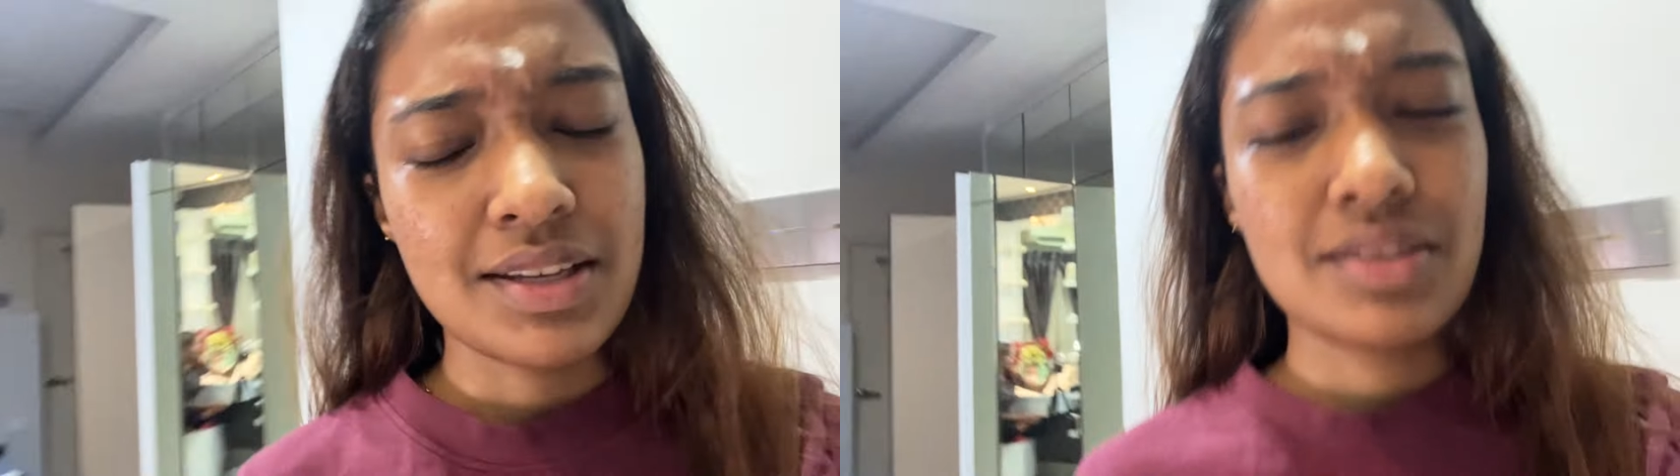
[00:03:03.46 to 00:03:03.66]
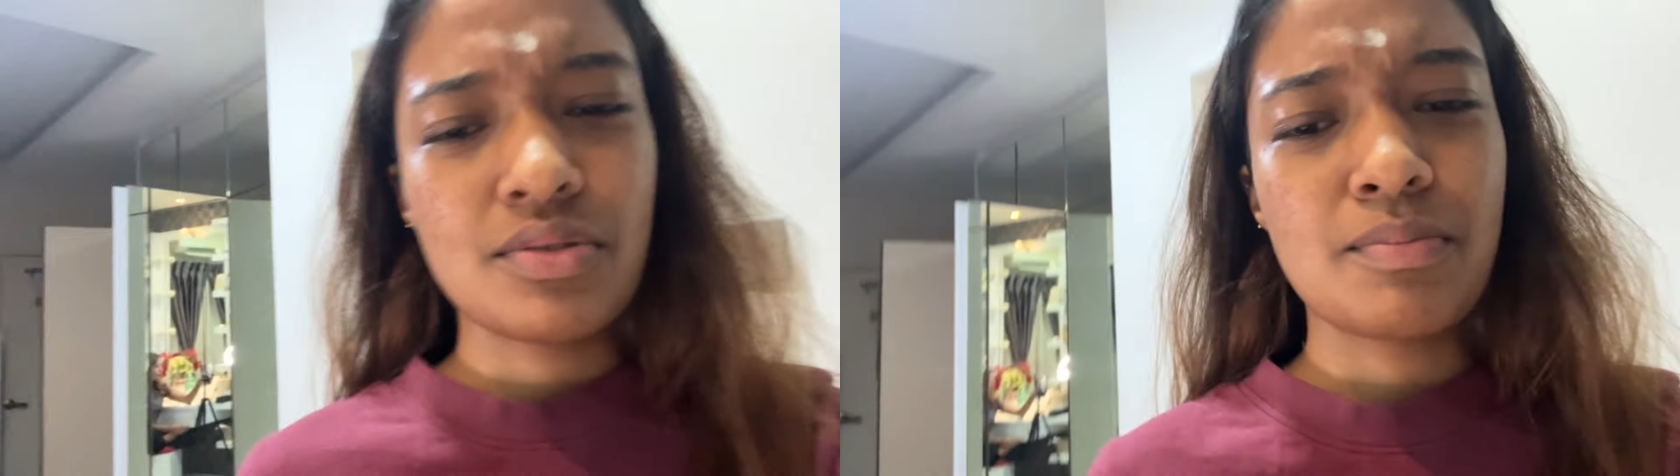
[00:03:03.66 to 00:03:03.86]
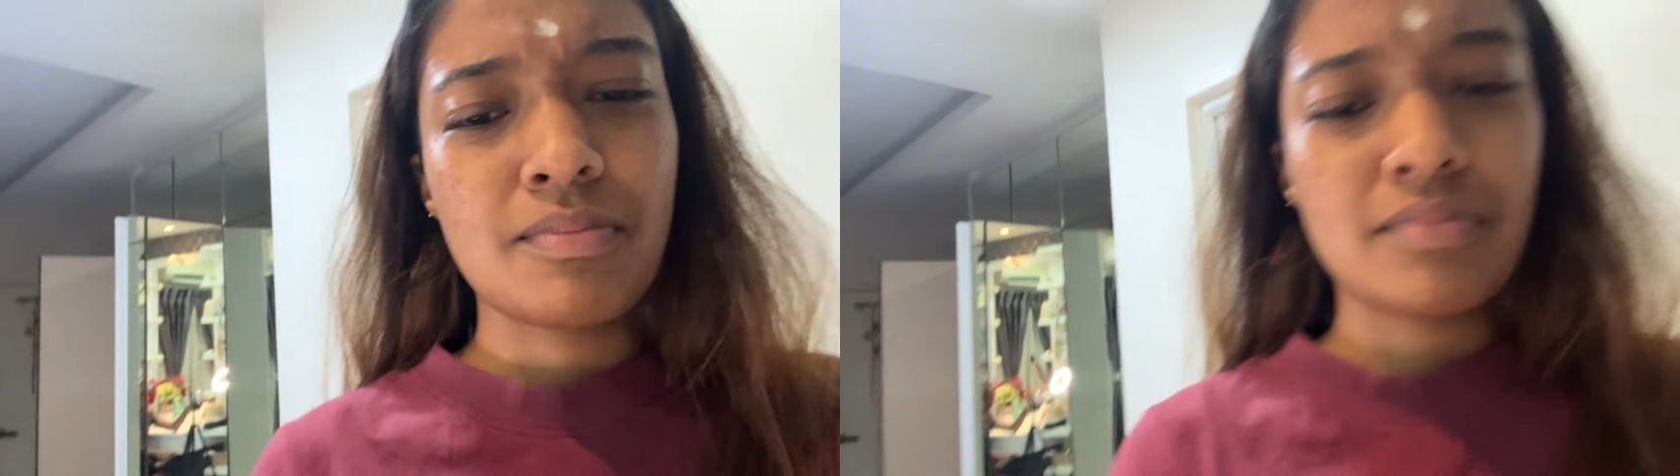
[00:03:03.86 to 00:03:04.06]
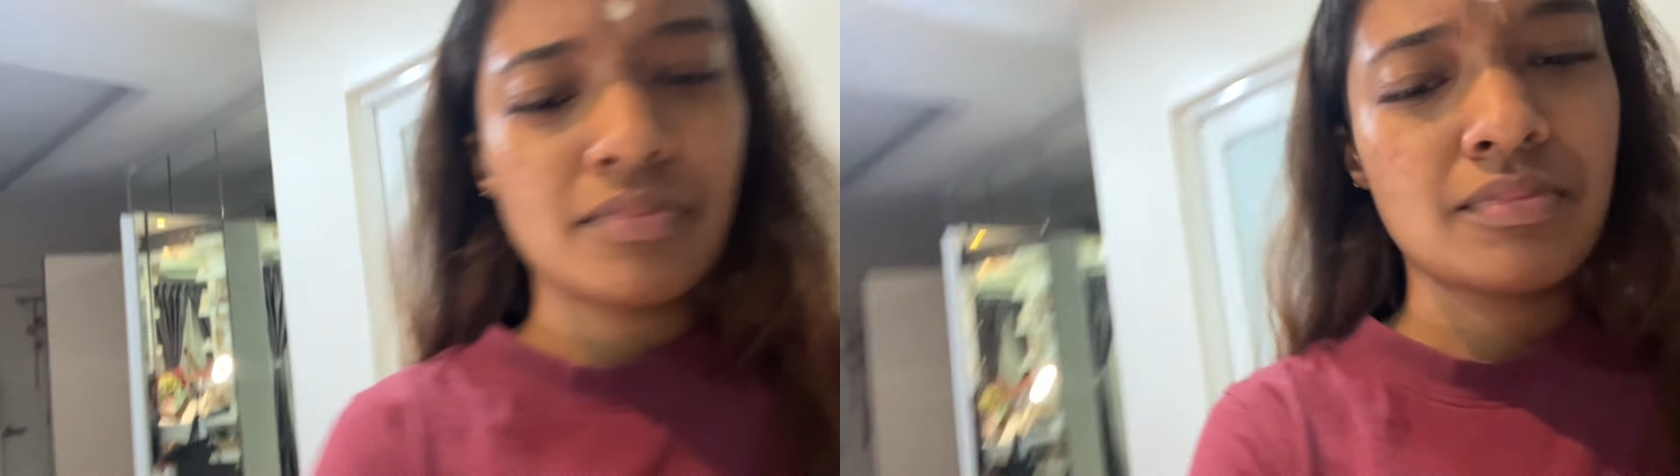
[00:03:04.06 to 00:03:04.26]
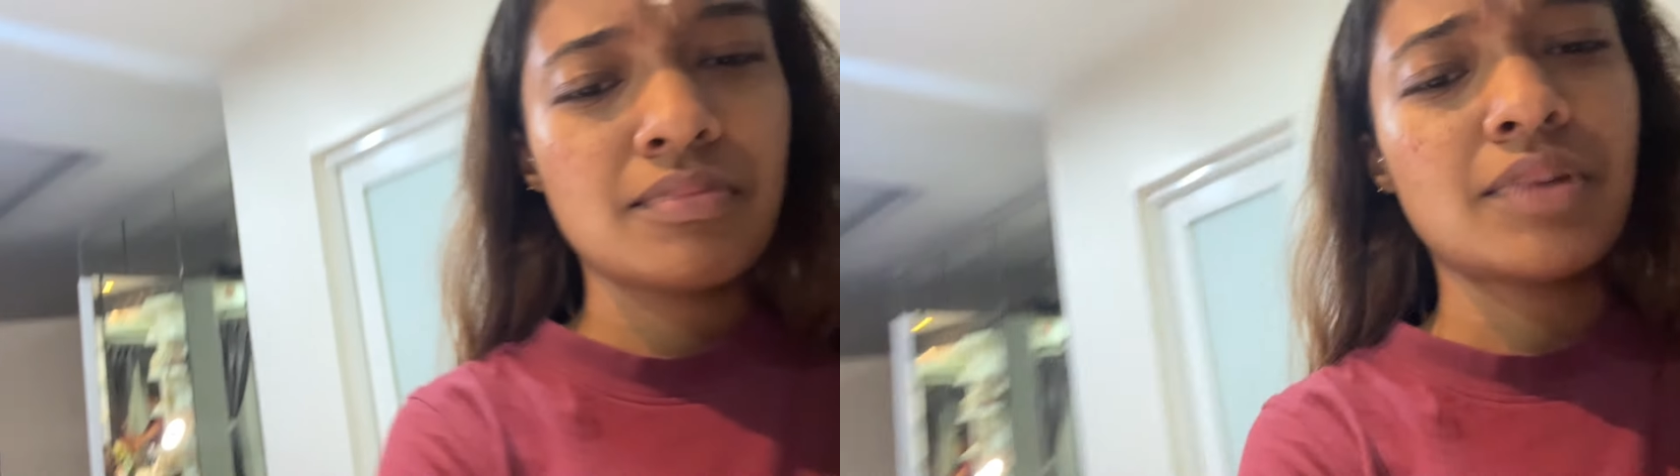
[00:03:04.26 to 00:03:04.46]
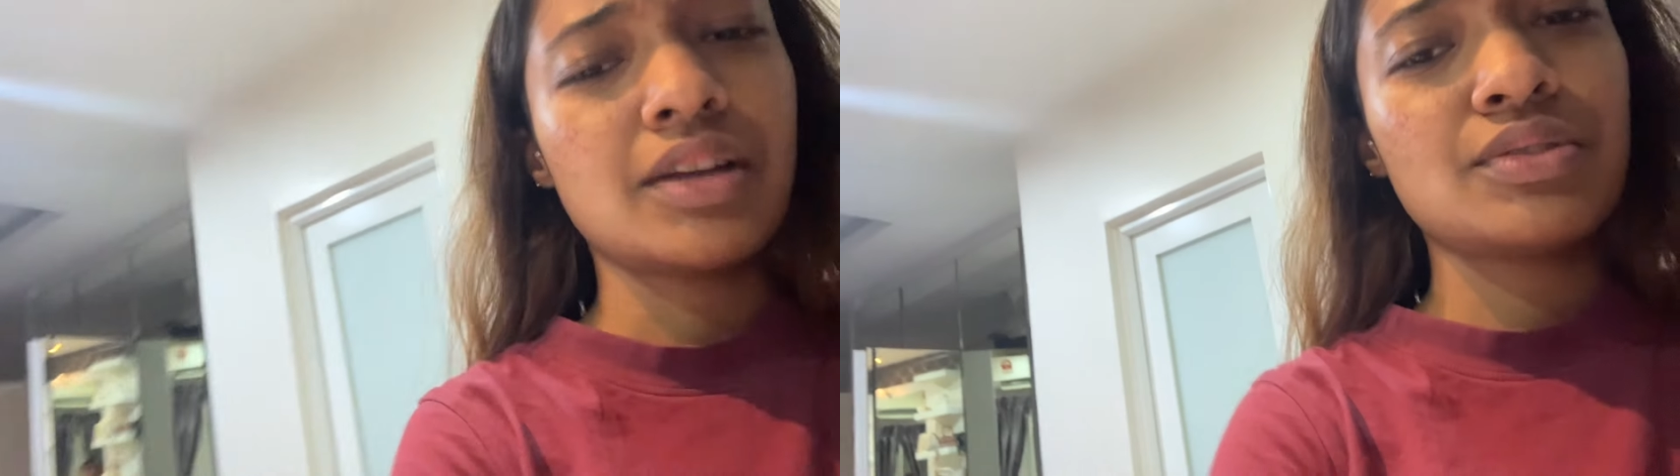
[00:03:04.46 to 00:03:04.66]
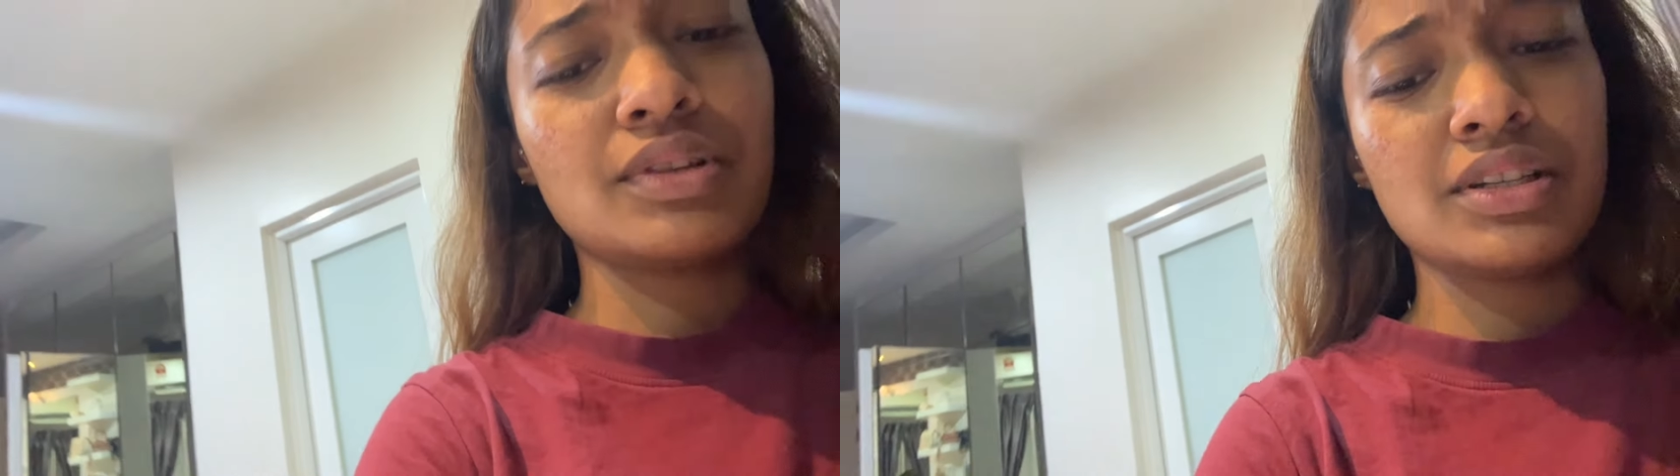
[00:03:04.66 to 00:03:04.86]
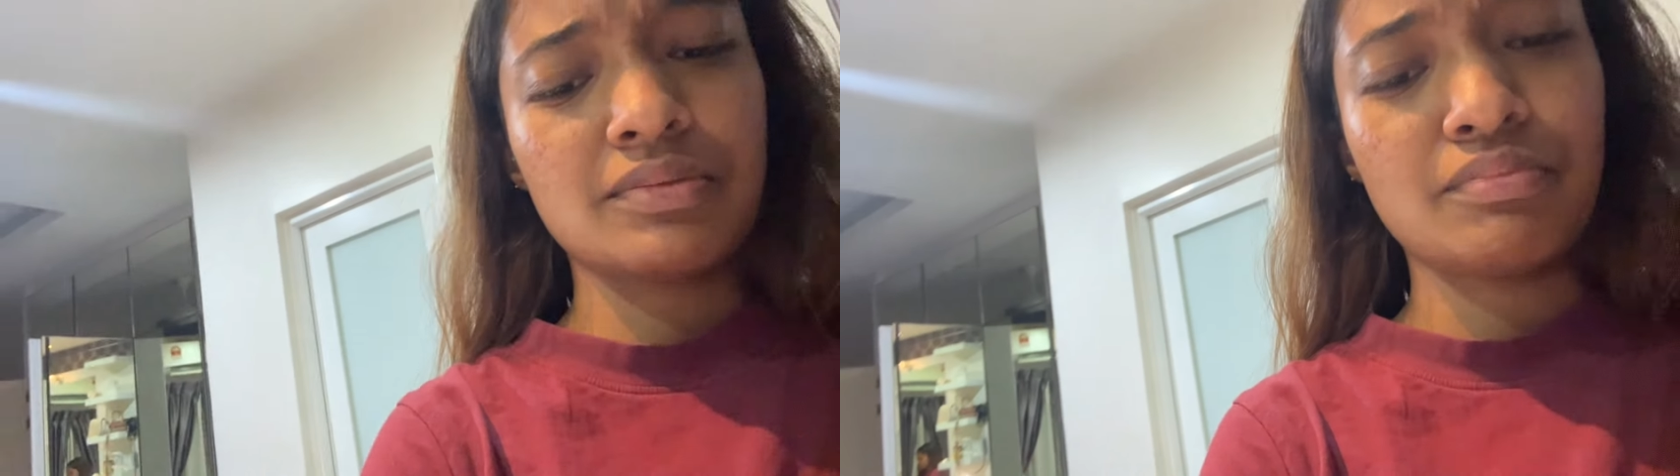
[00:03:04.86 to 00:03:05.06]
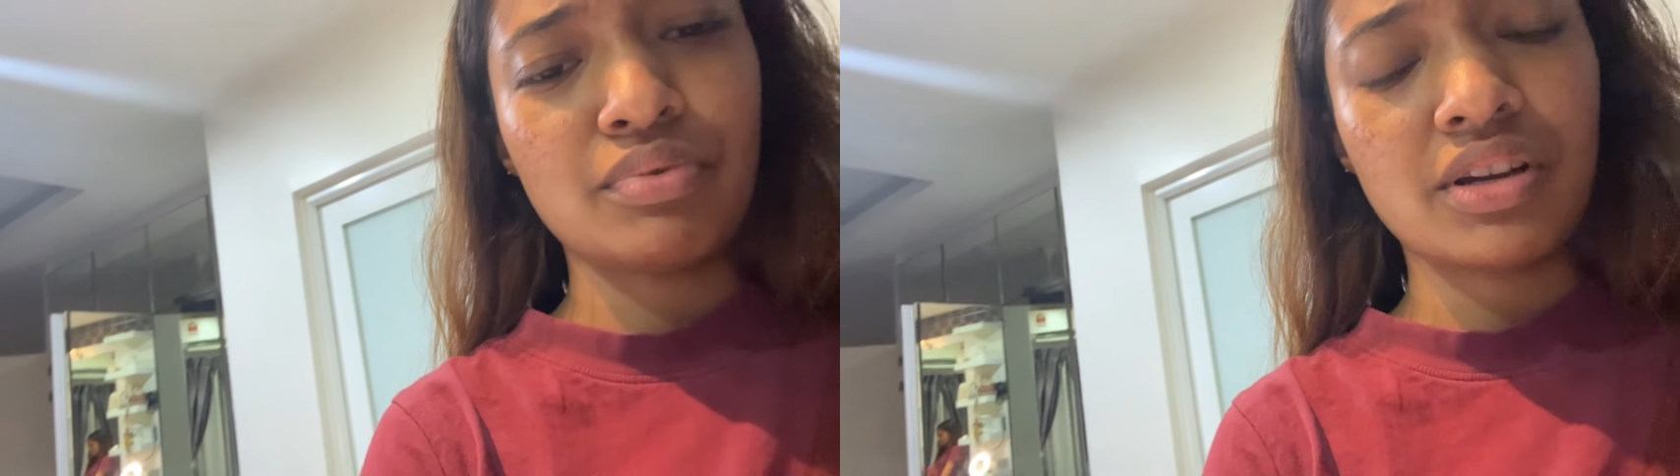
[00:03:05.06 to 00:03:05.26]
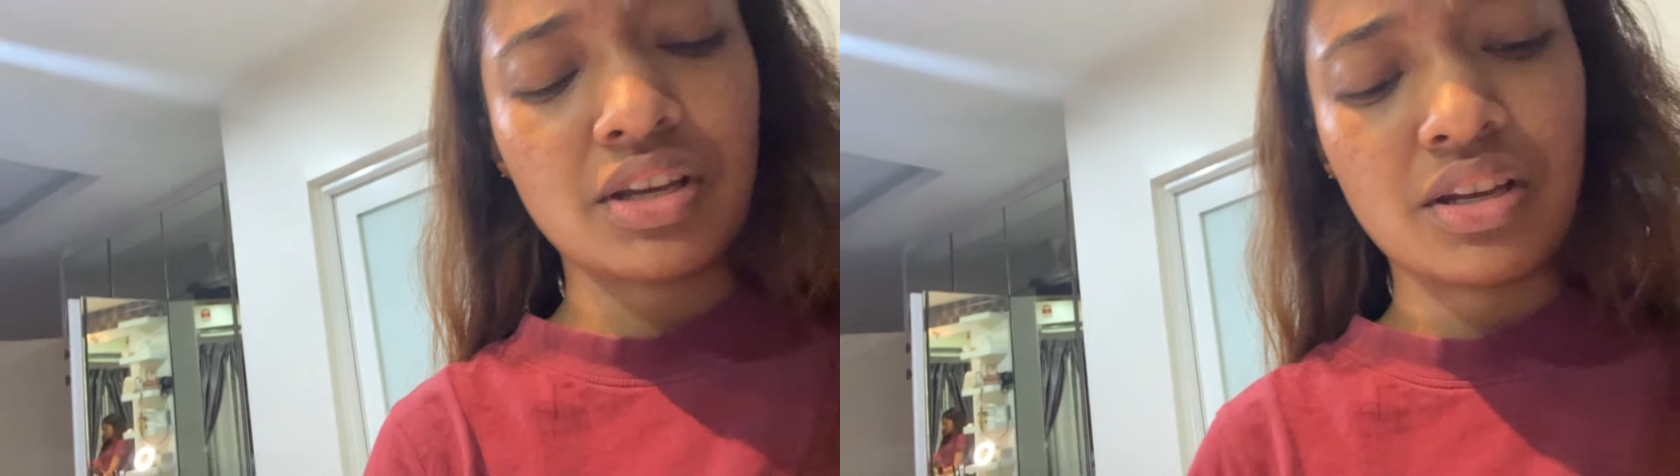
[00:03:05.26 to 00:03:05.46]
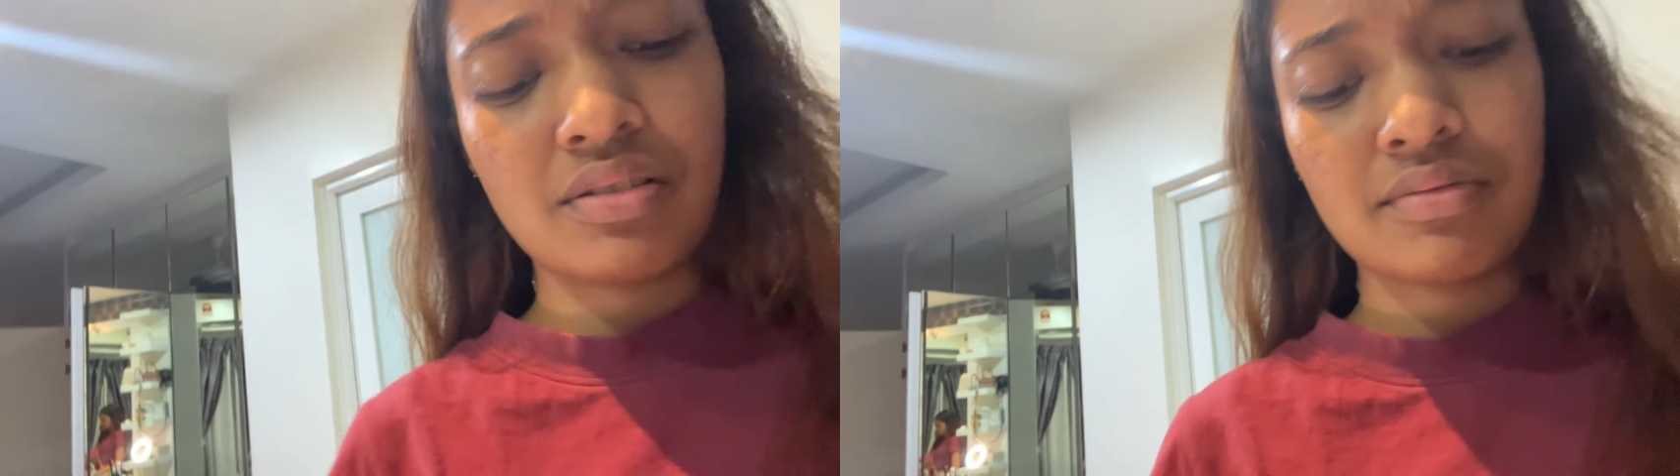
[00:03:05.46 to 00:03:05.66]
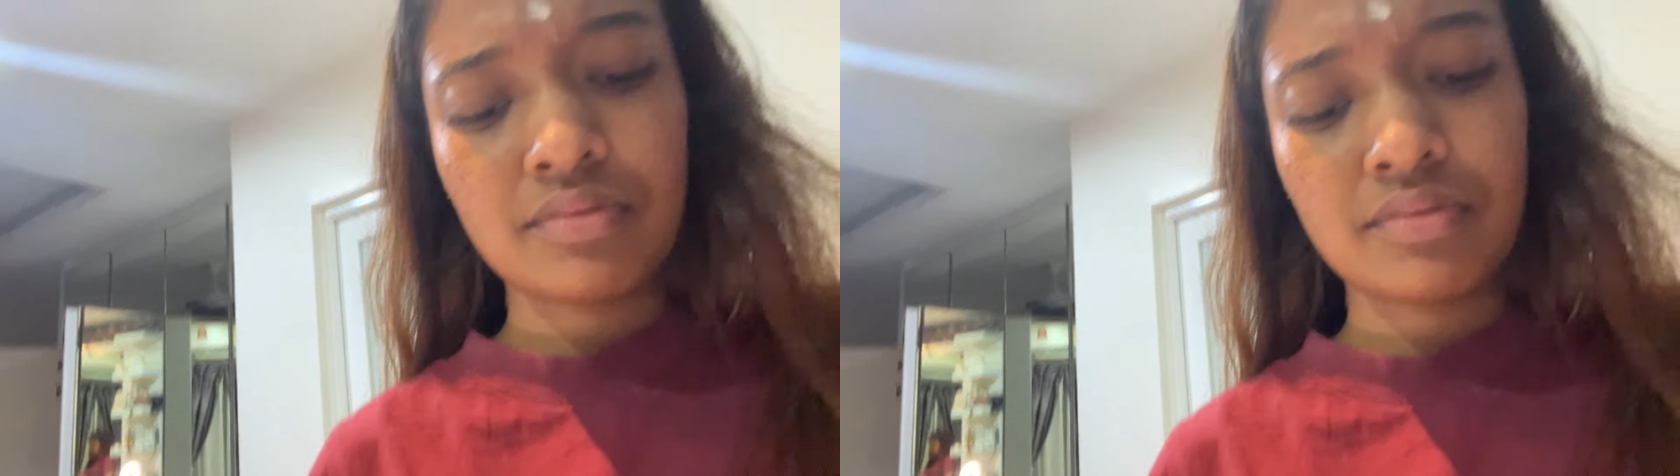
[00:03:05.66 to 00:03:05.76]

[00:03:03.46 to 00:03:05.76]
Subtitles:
so might as well just bring it.